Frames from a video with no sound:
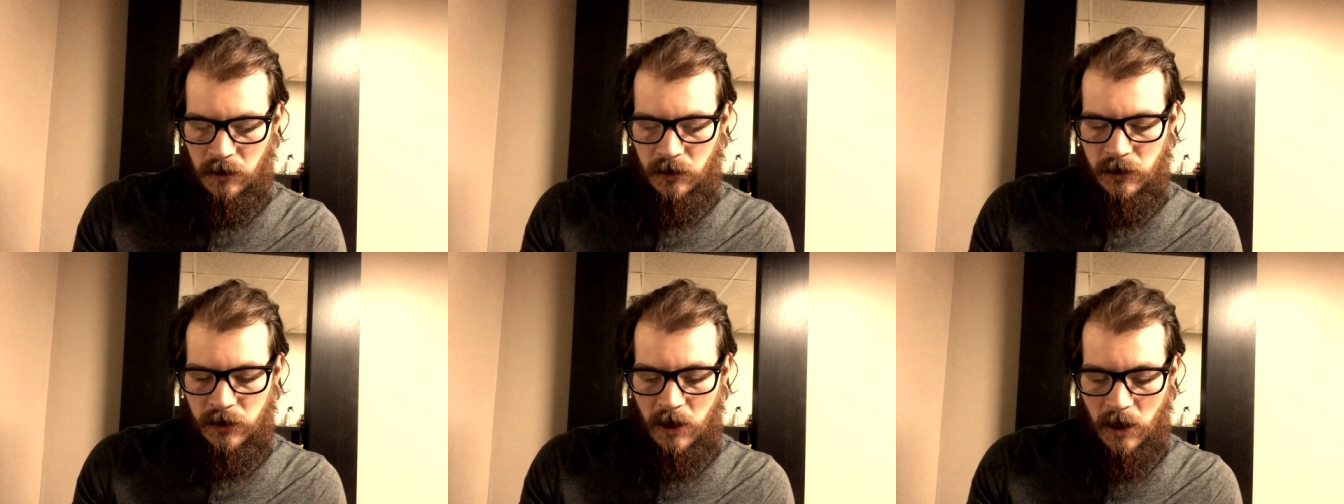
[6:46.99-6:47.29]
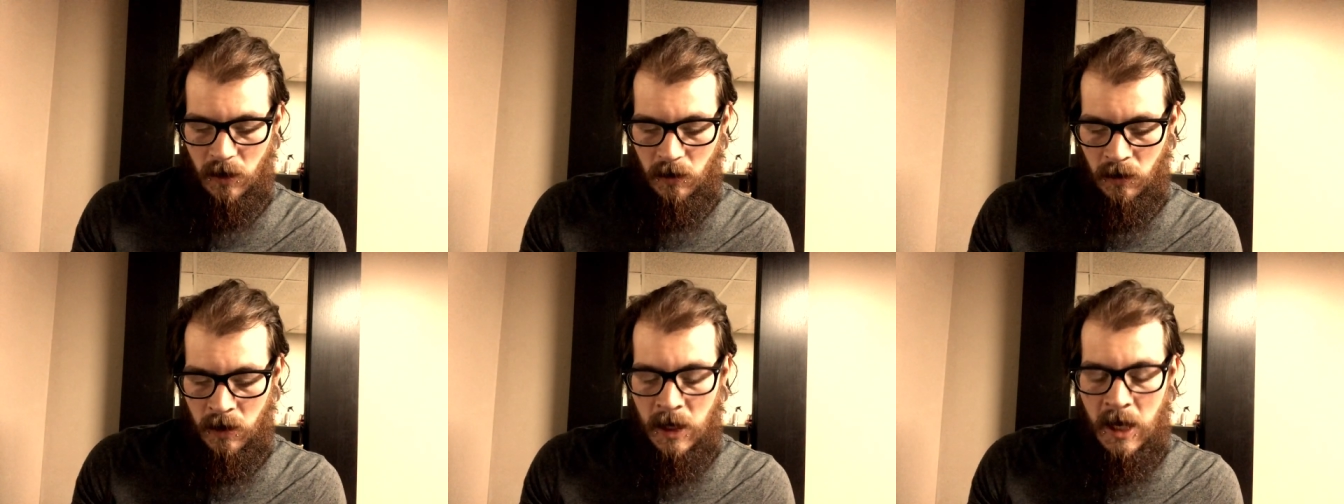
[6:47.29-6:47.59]

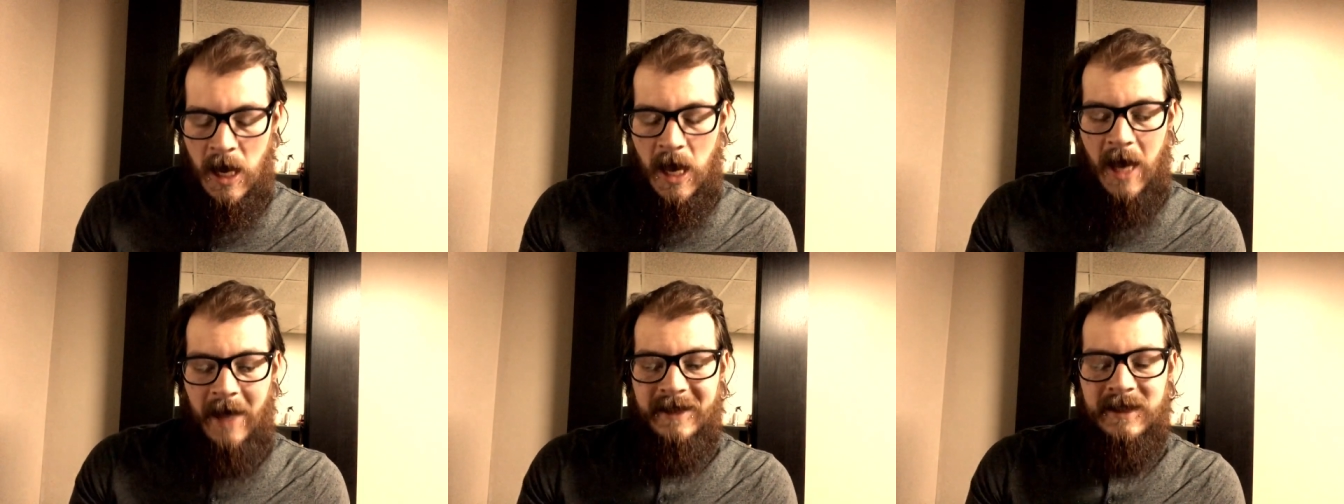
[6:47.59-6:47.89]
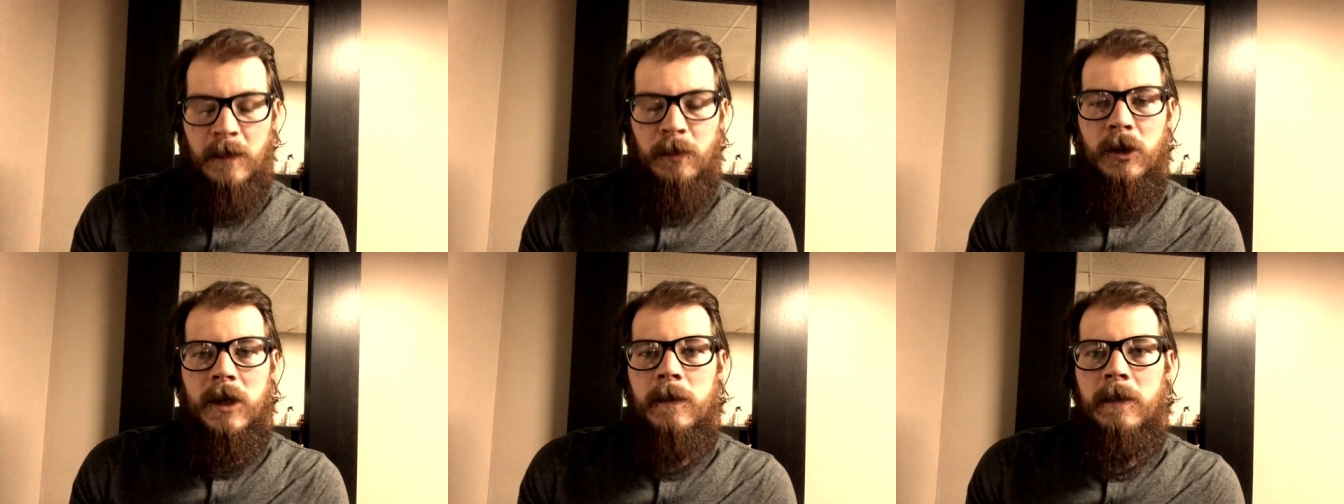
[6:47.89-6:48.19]
So, and
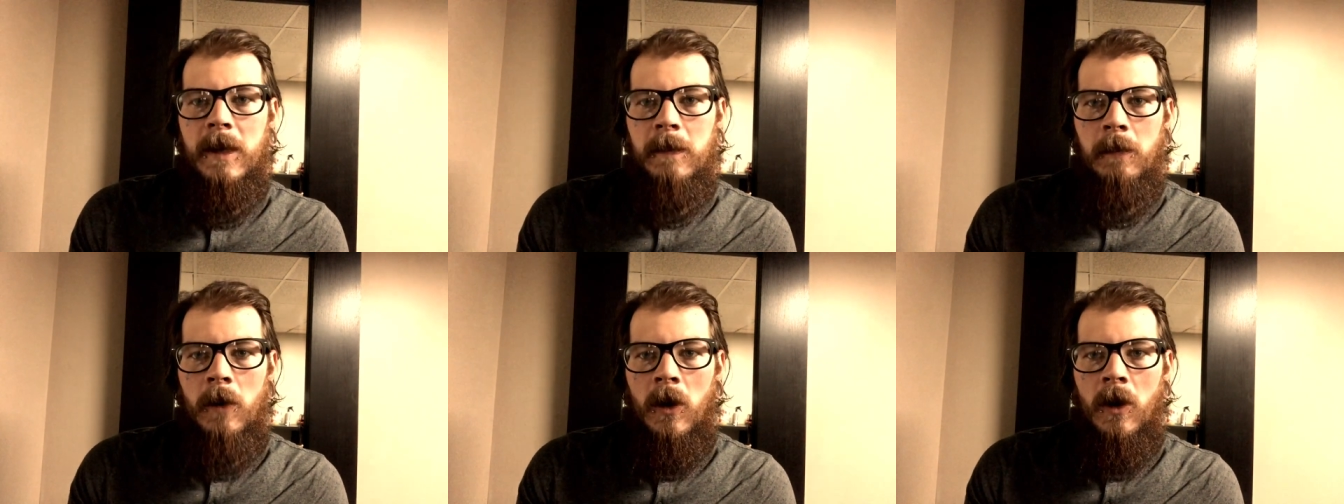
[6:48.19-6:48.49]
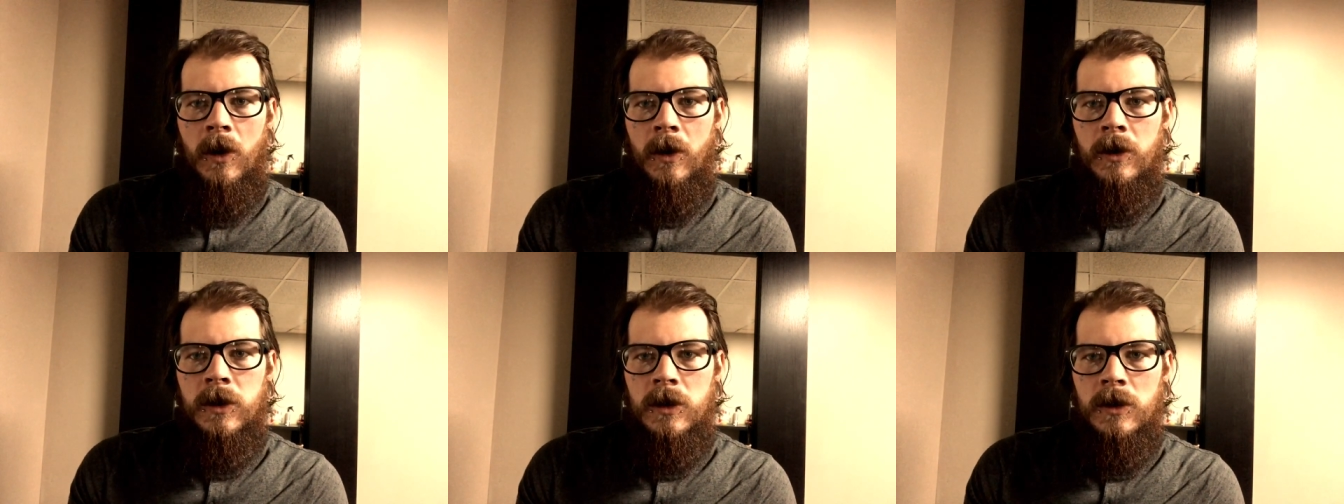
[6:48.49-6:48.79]
it's a pretty big
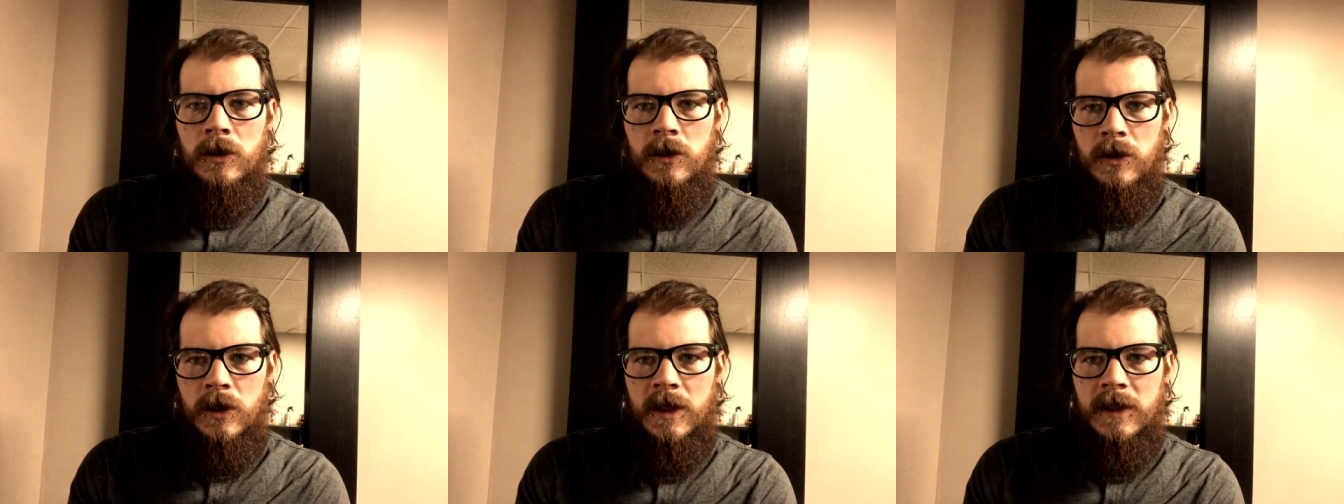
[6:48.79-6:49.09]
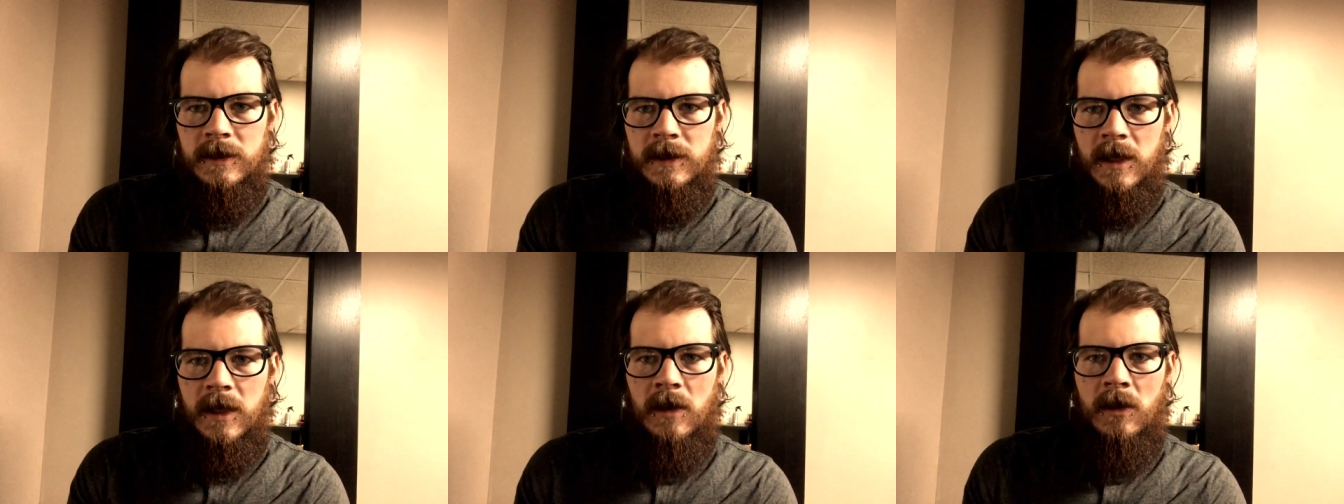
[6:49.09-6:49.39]
bar, too. You
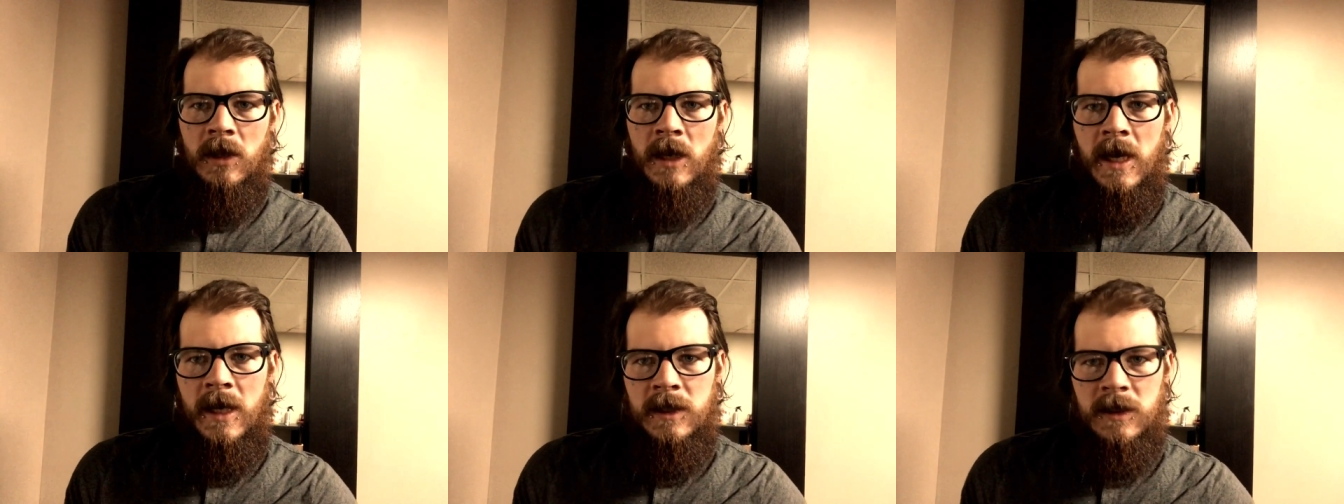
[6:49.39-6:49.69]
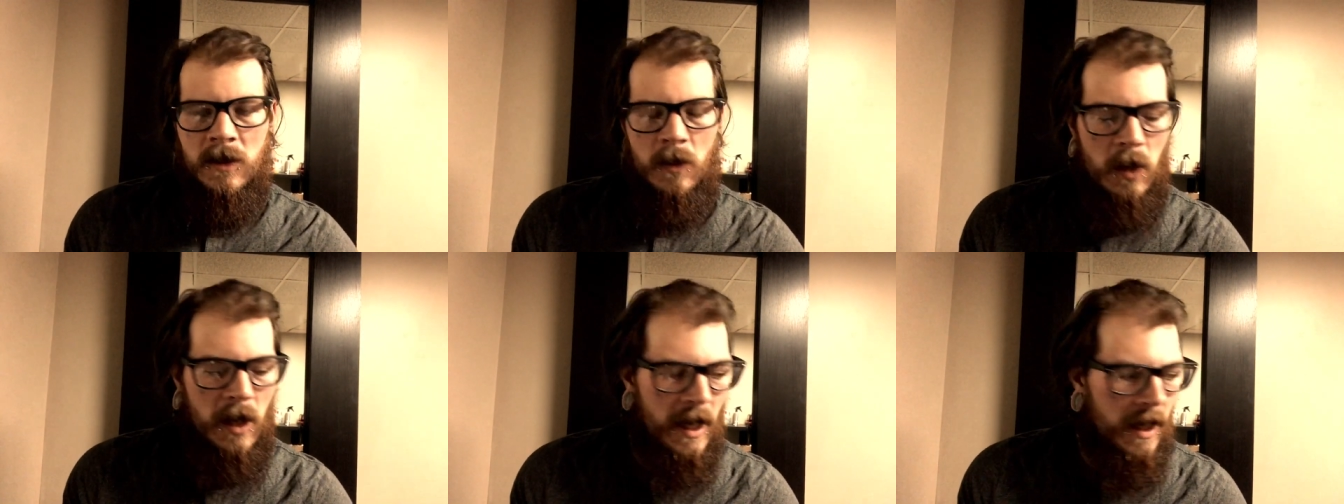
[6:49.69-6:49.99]
can see it'll
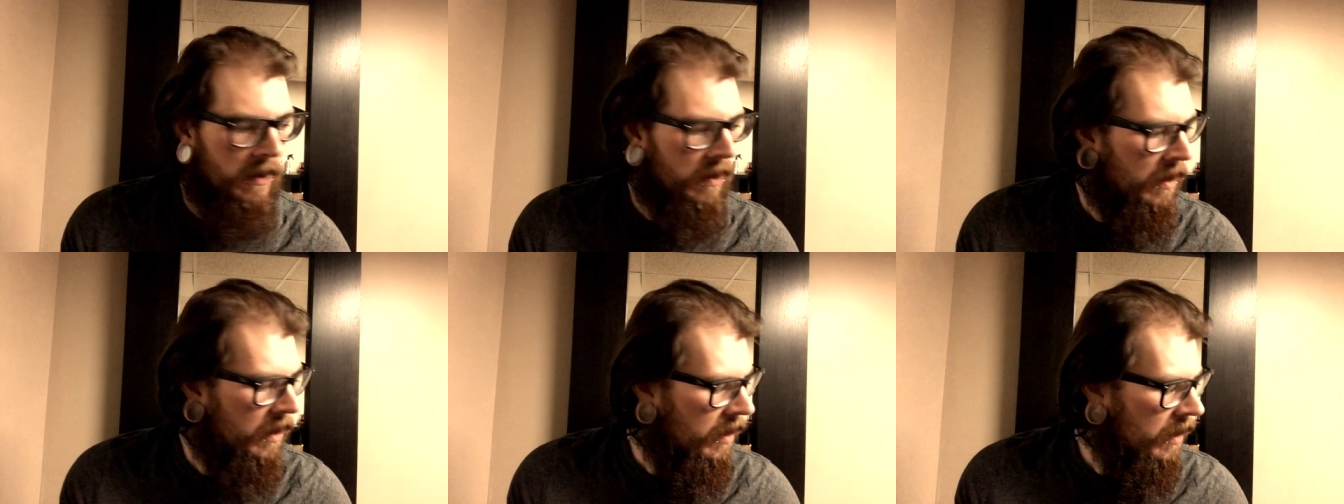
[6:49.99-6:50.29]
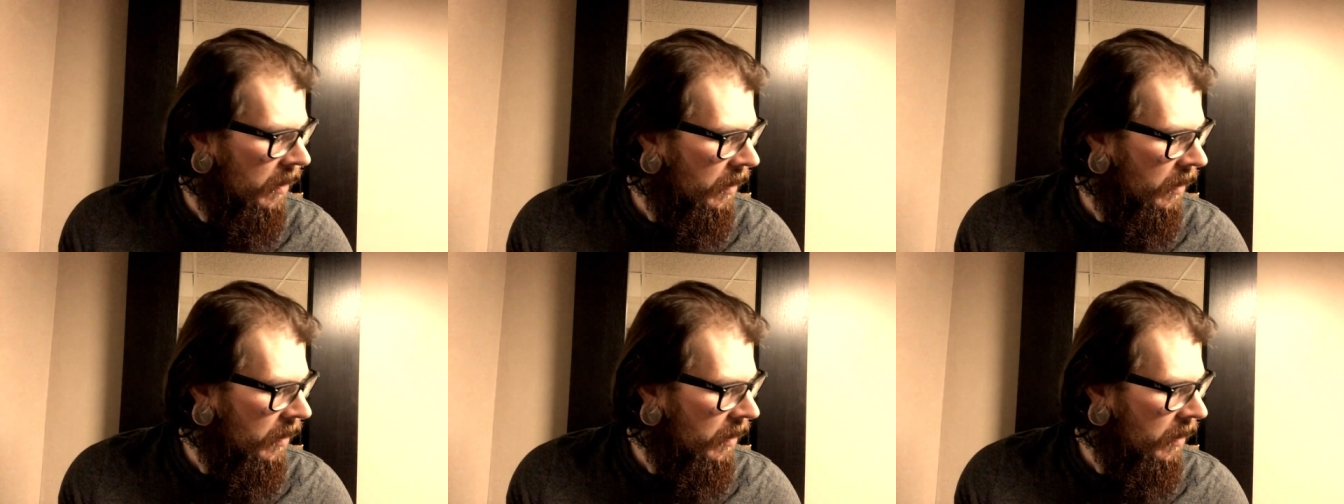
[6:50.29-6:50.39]
last a while.